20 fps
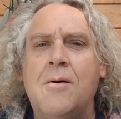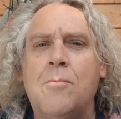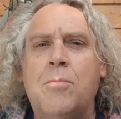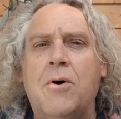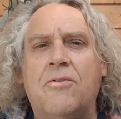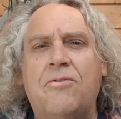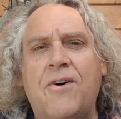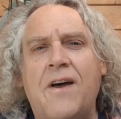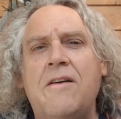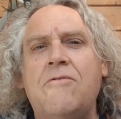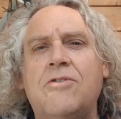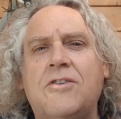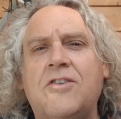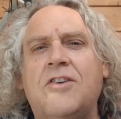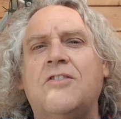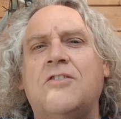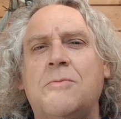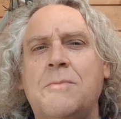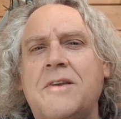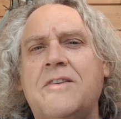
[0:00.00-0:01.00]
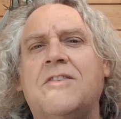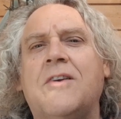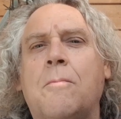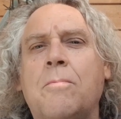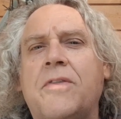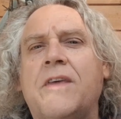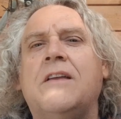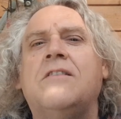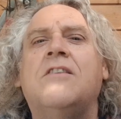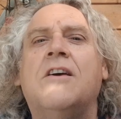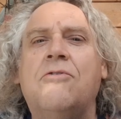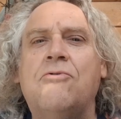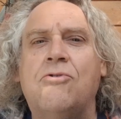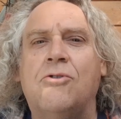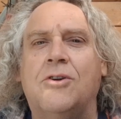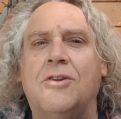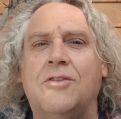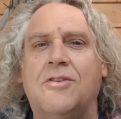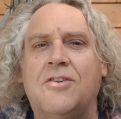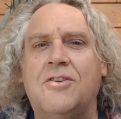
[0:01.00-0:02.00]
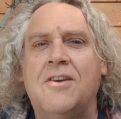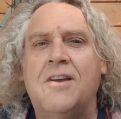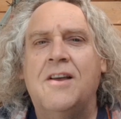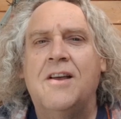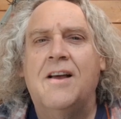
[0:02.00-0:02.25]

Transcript: but favouritism is something different.